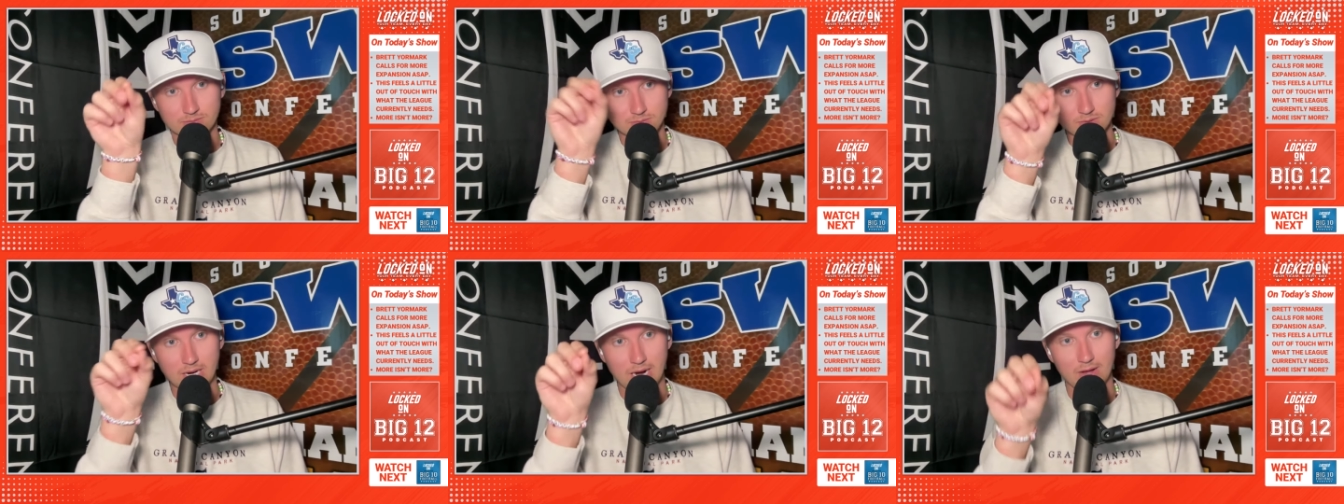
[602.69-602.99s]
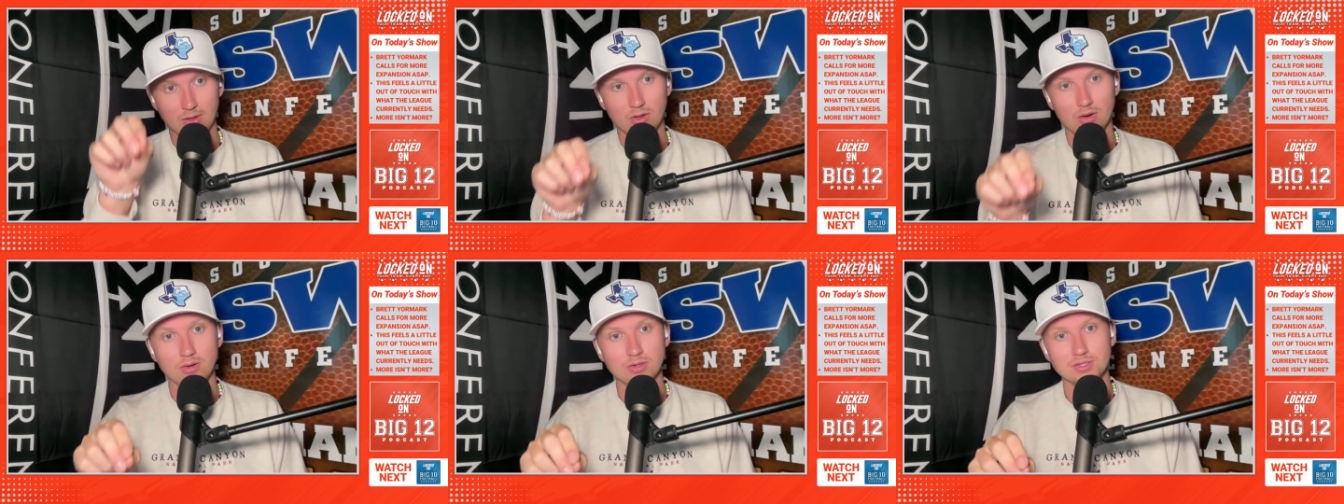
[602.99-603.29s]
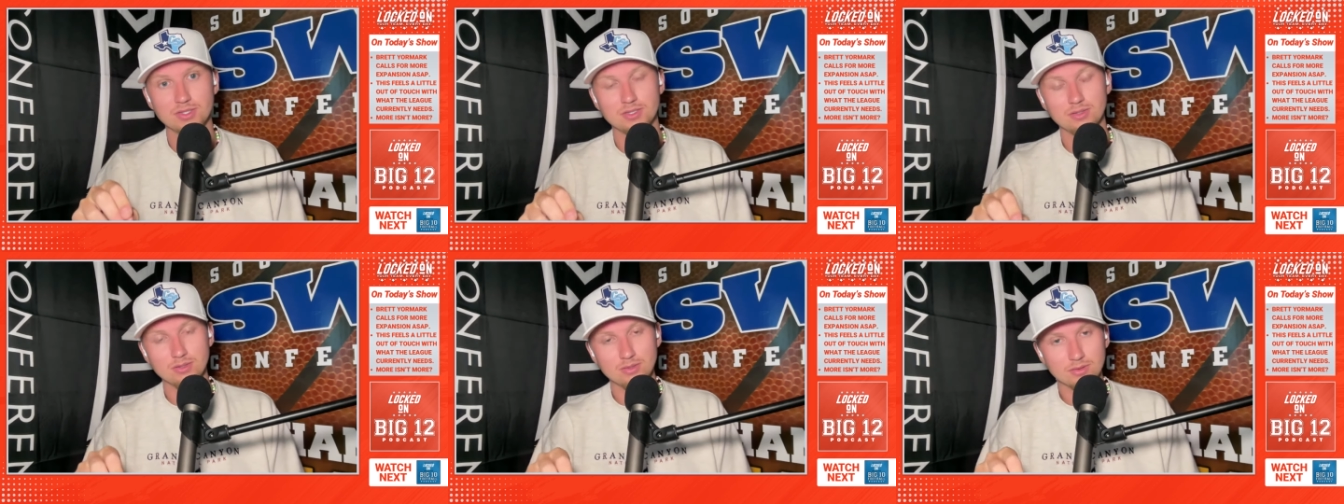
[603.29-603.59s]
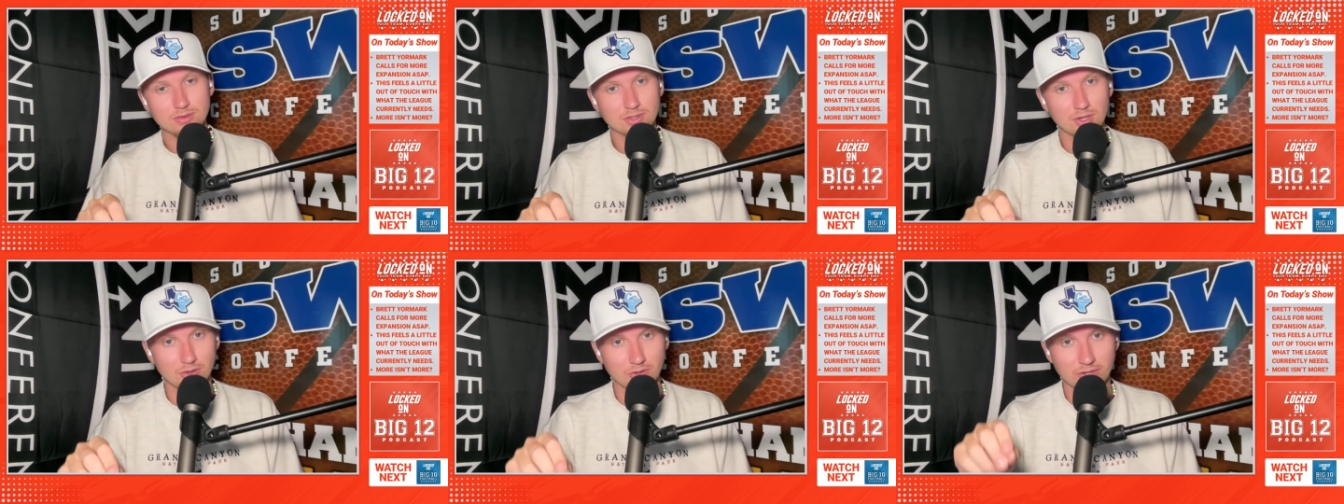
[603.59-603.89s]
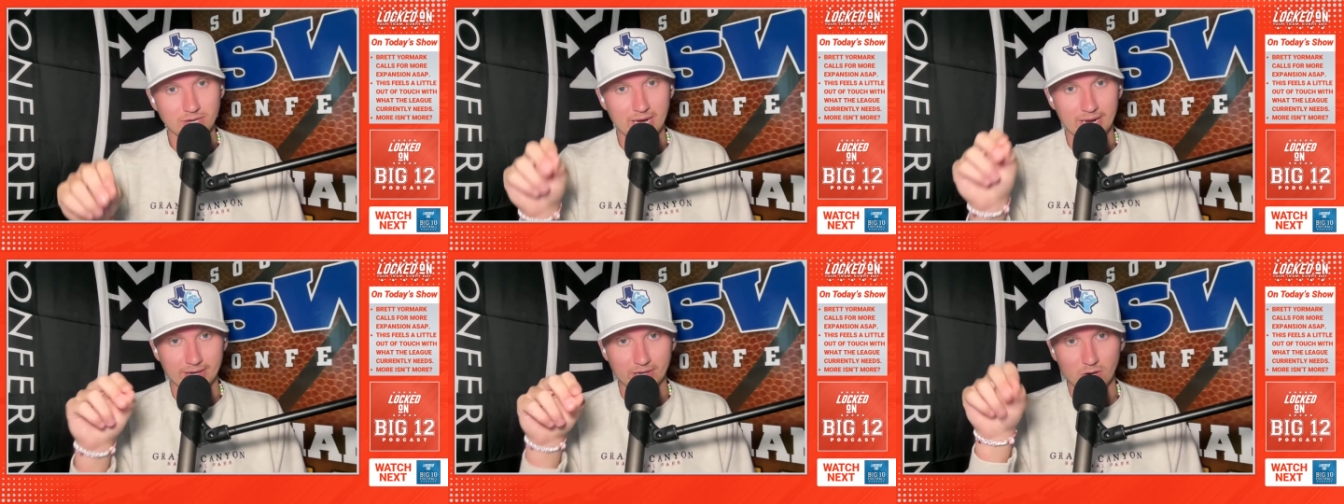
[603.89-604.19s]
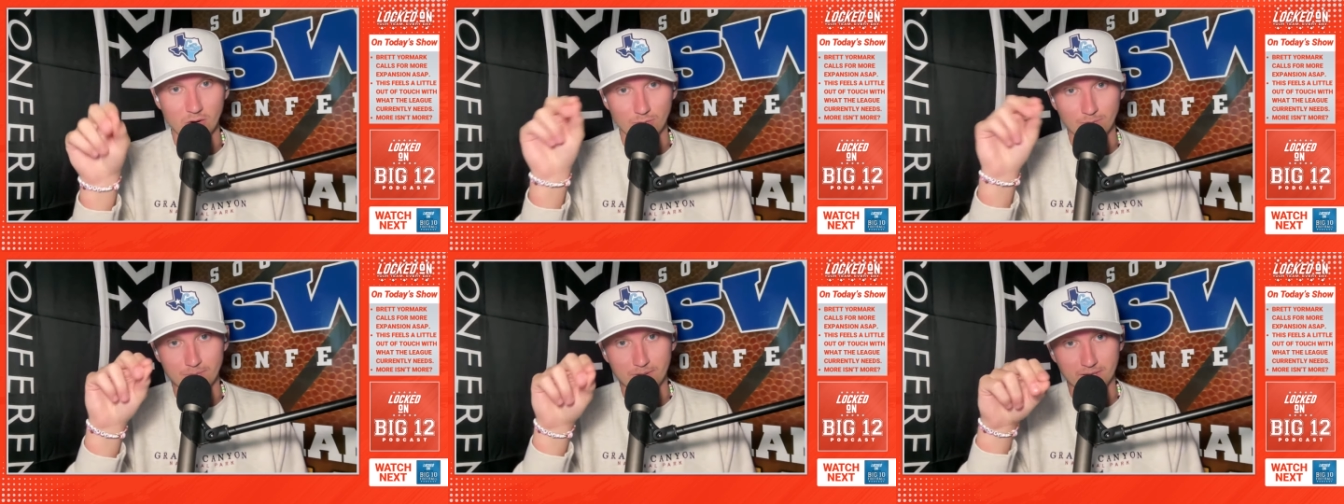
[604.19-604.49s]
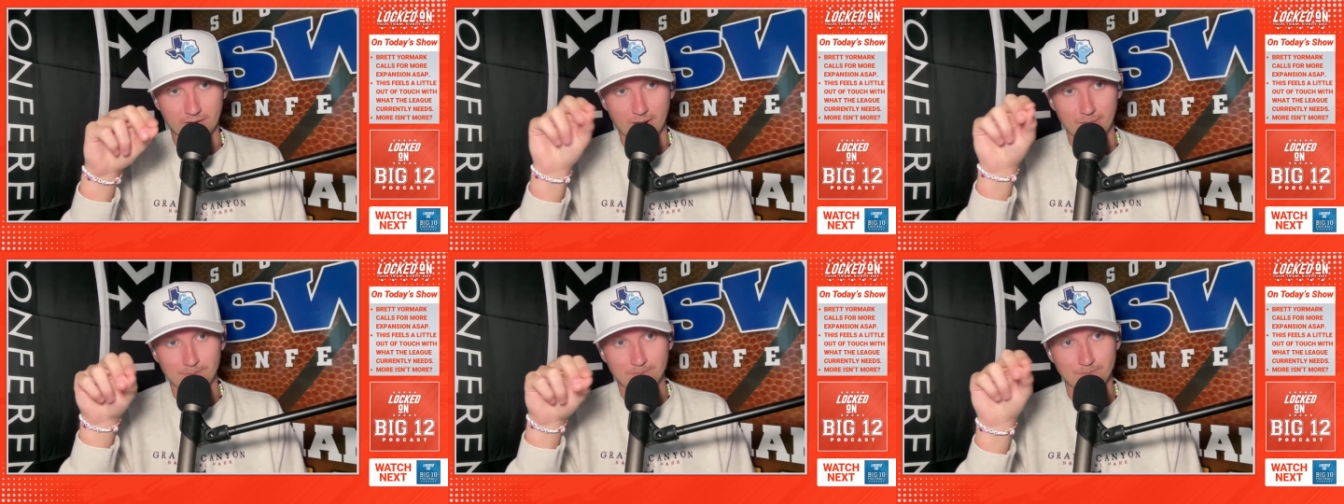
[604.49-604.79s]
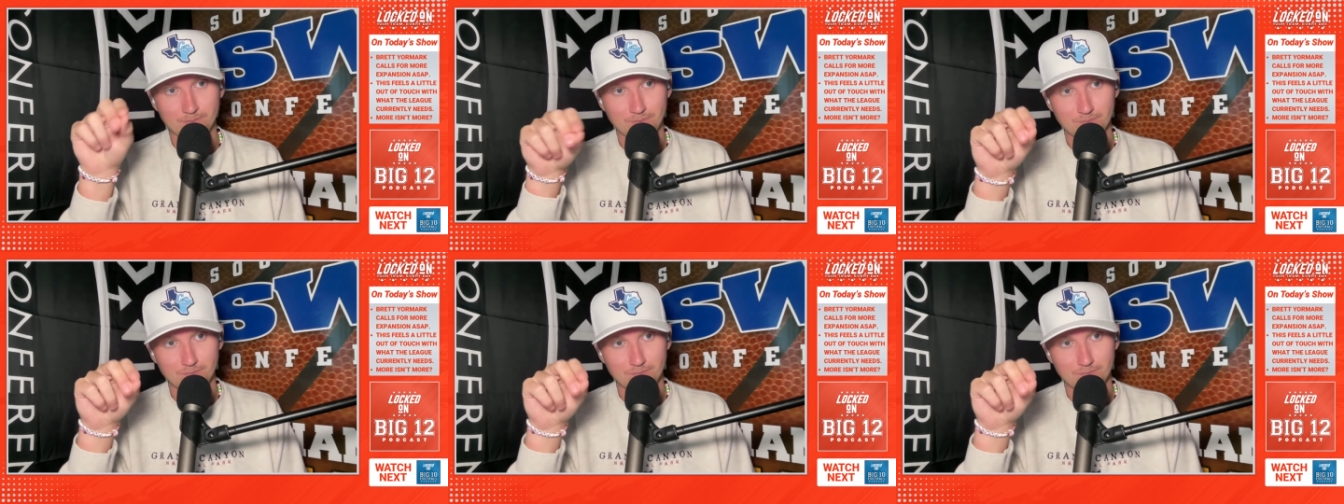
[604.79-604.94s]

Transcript: dollars so you got to go pick up